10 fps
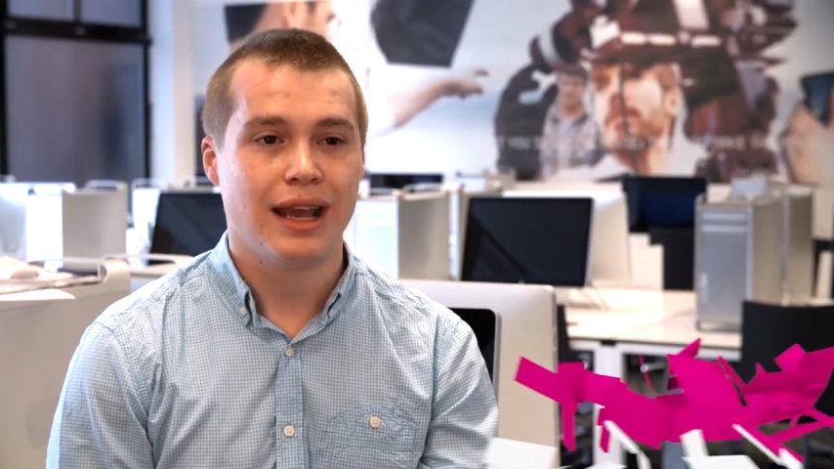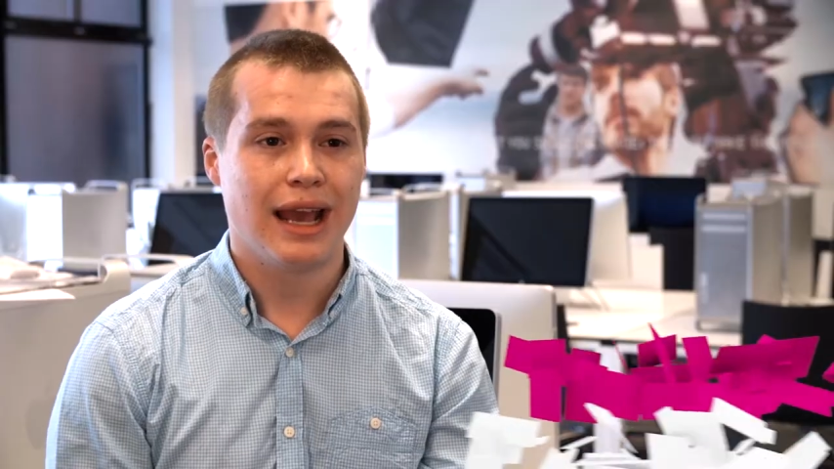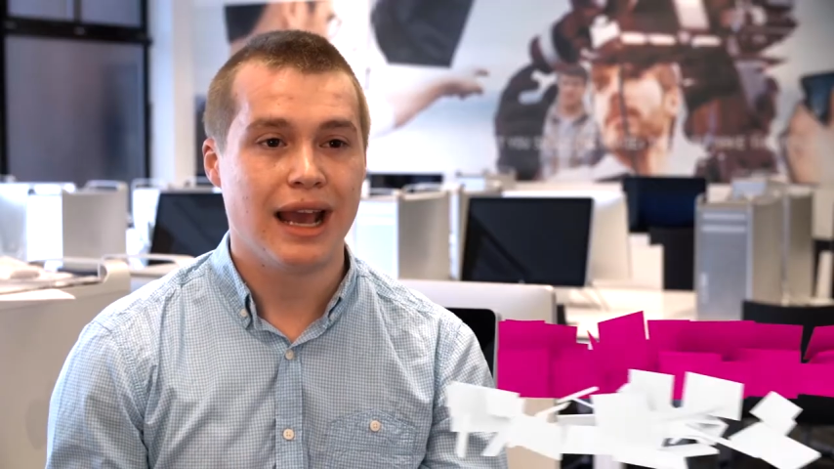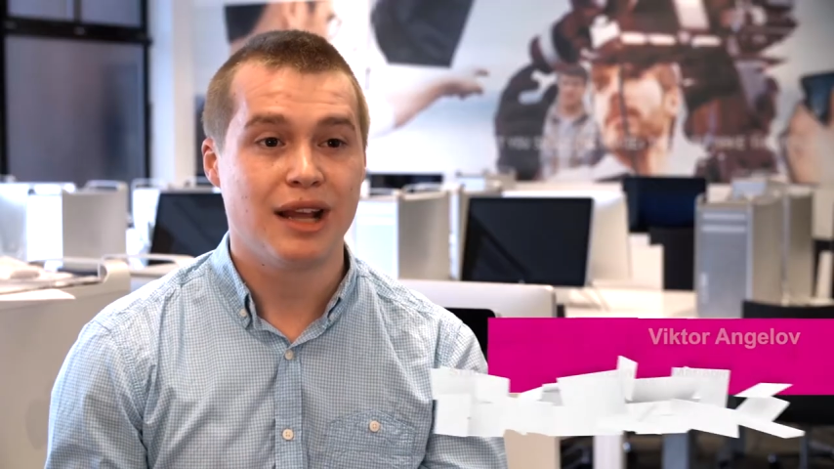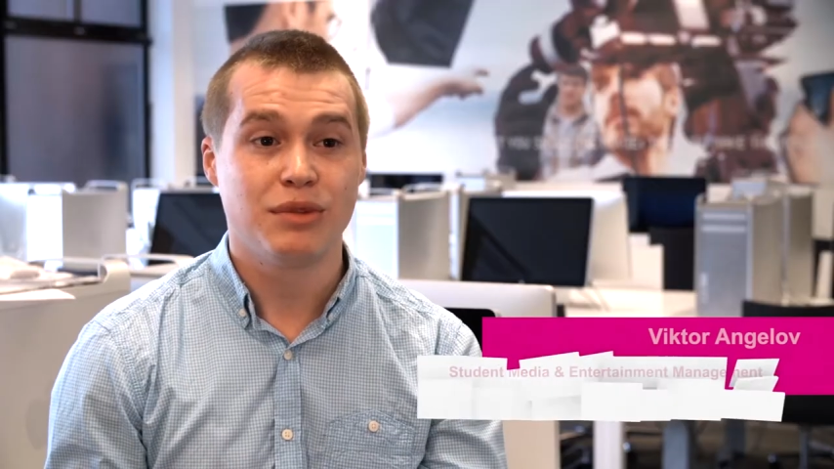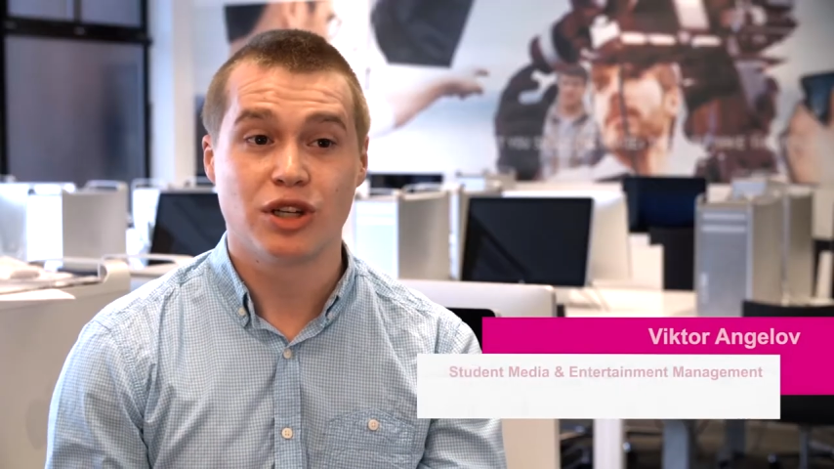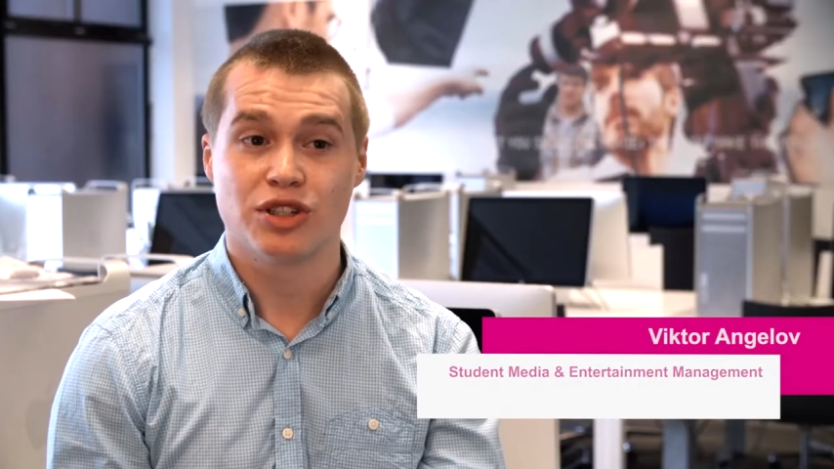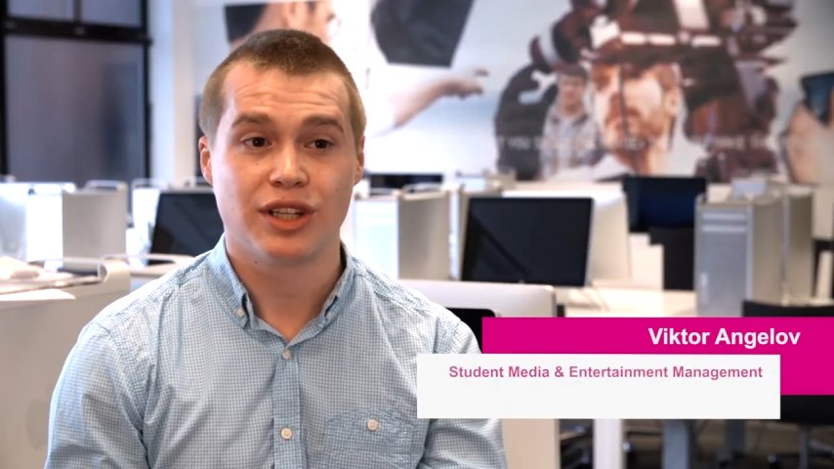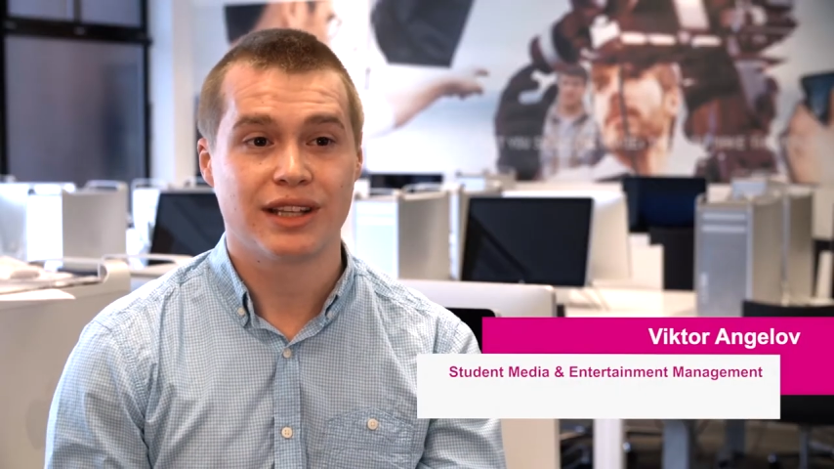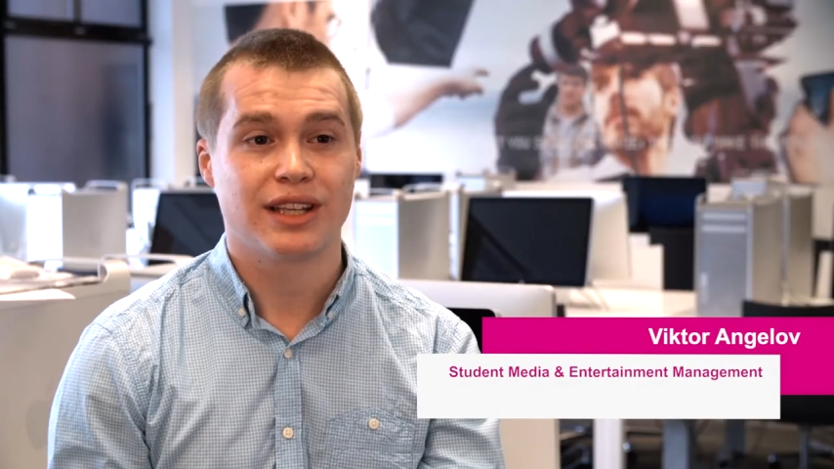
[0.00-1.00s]
and because
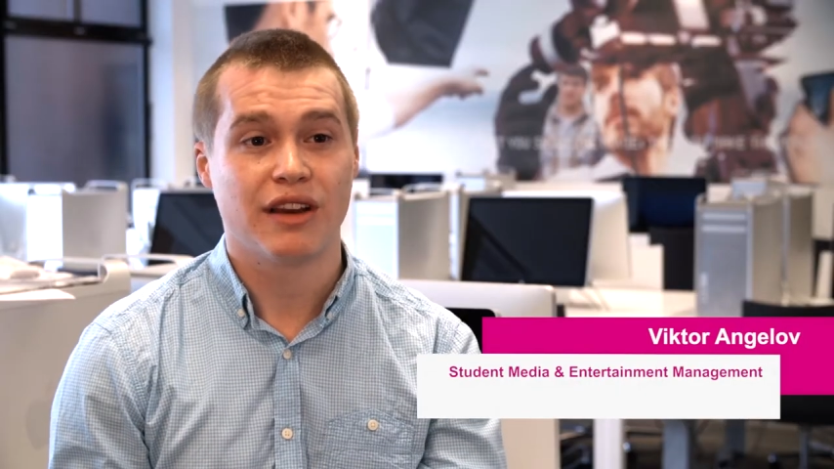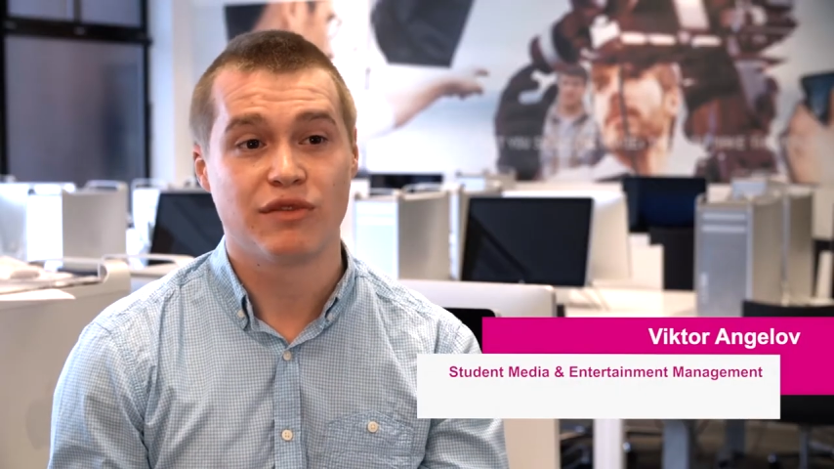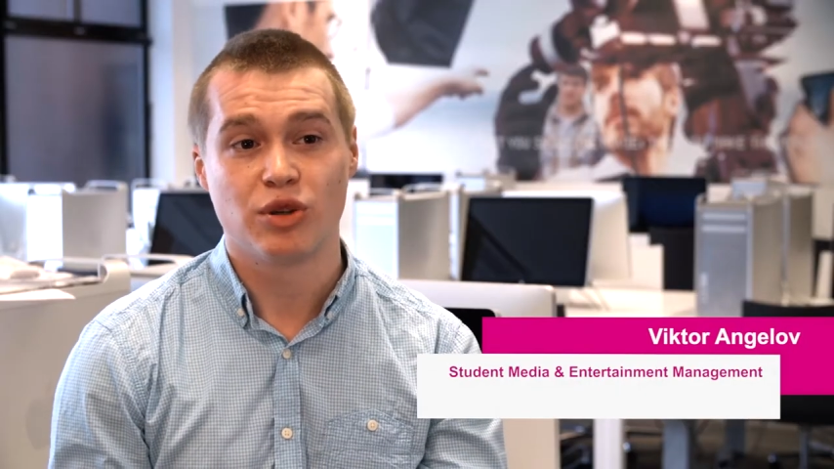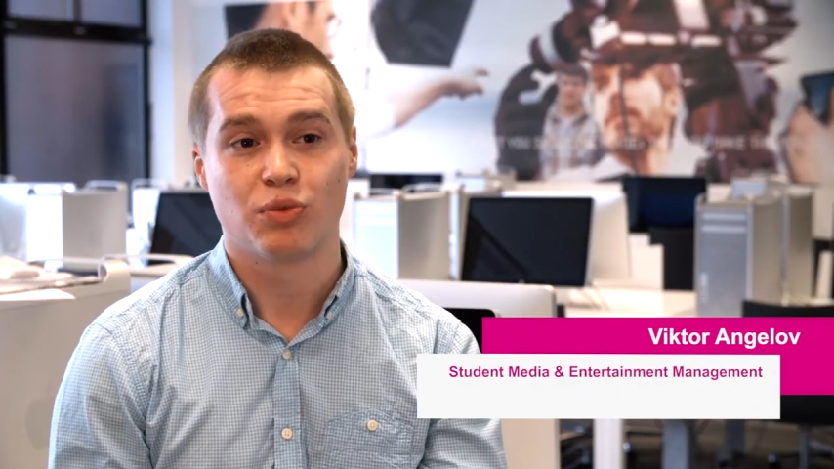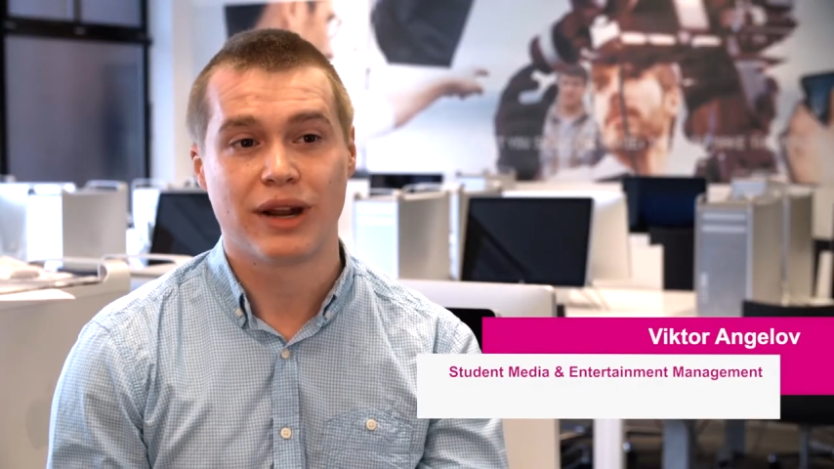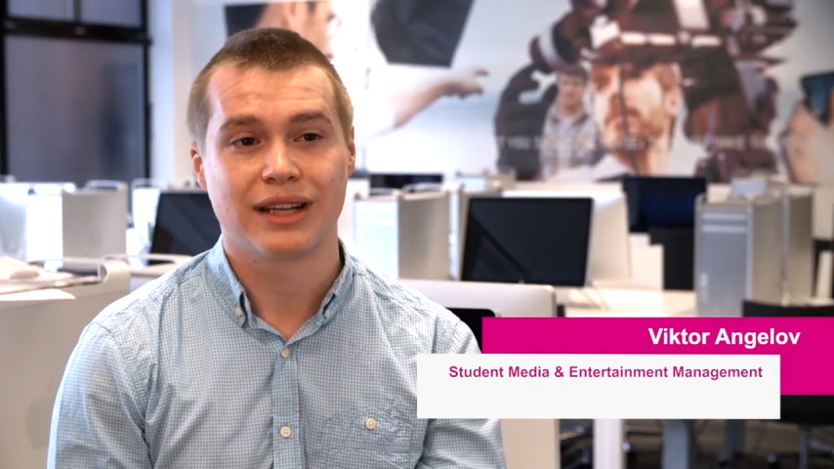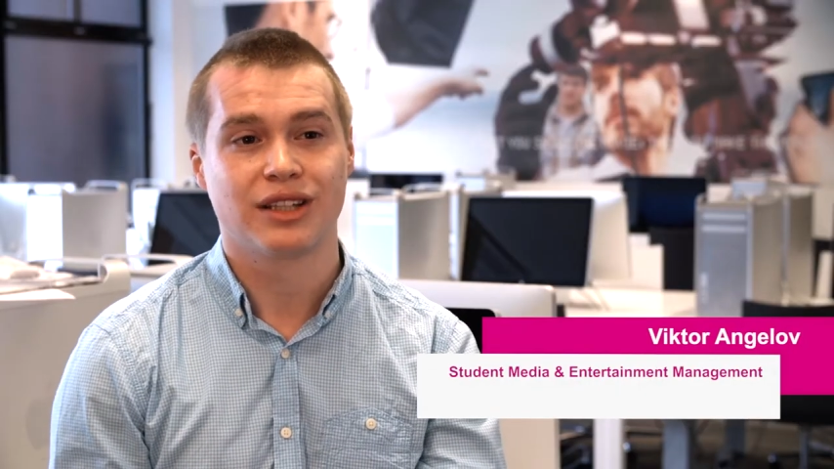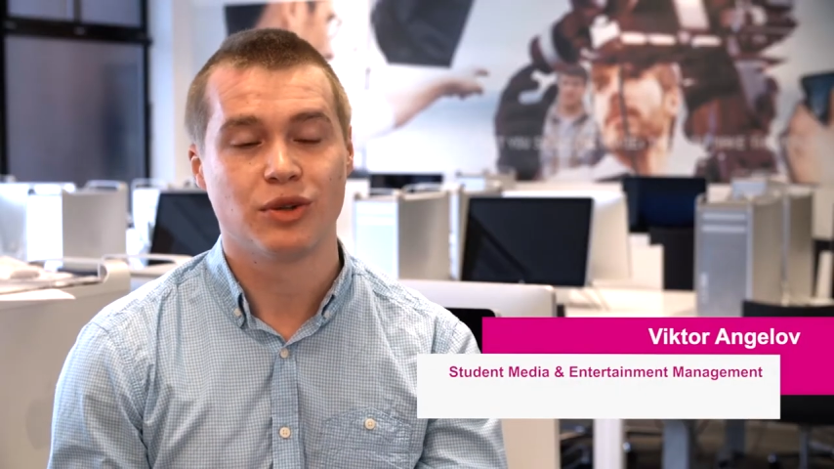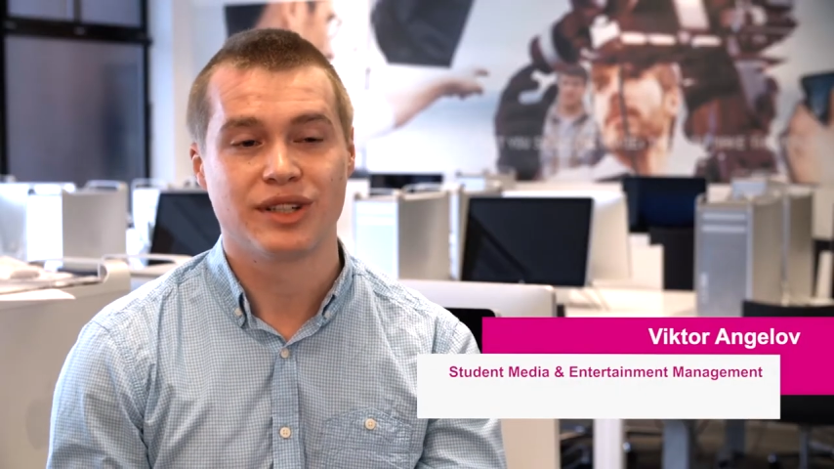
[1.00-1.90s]
you get to have real practical